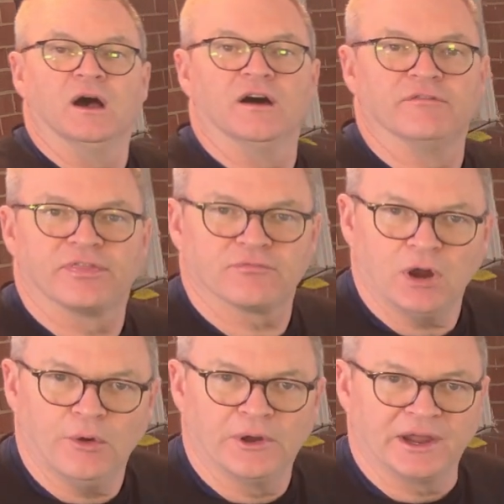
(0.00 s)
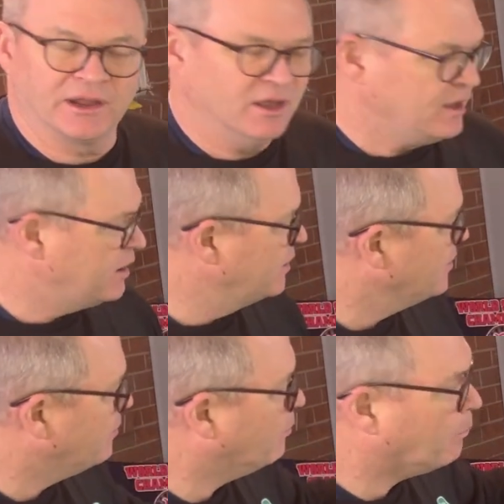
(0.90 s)
of throwing,
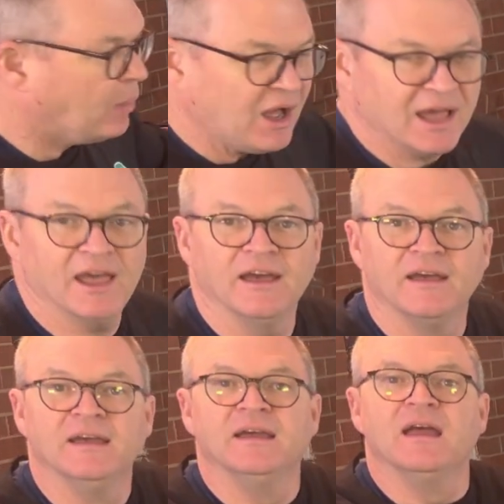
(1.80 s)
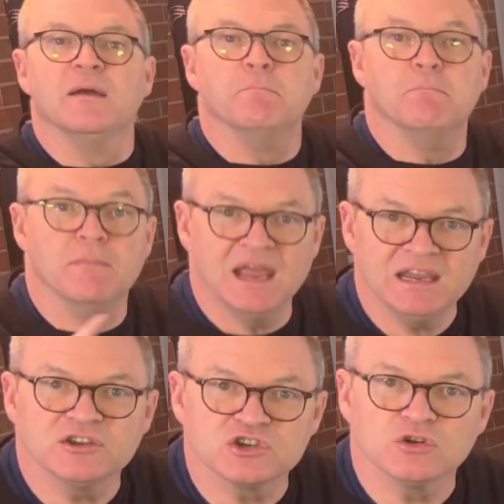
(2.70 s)
but
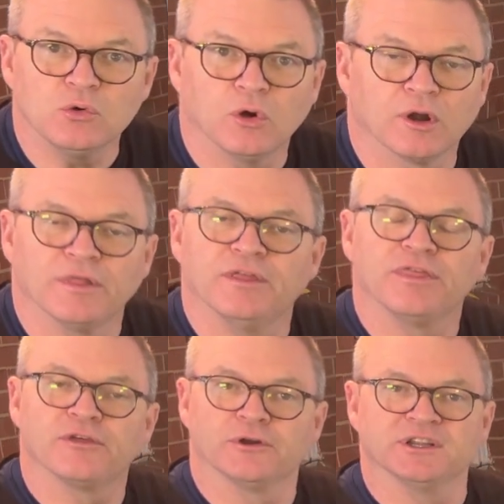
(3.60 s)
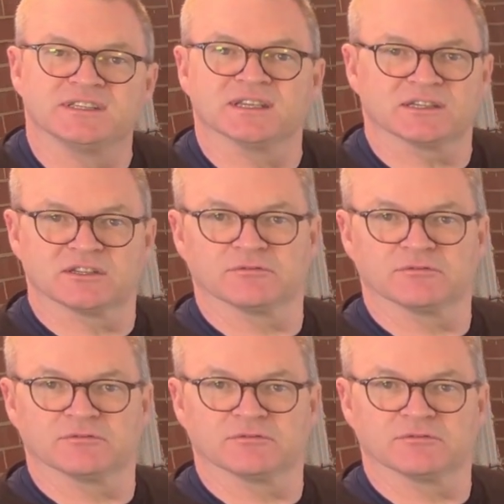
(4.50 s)
make sure the 36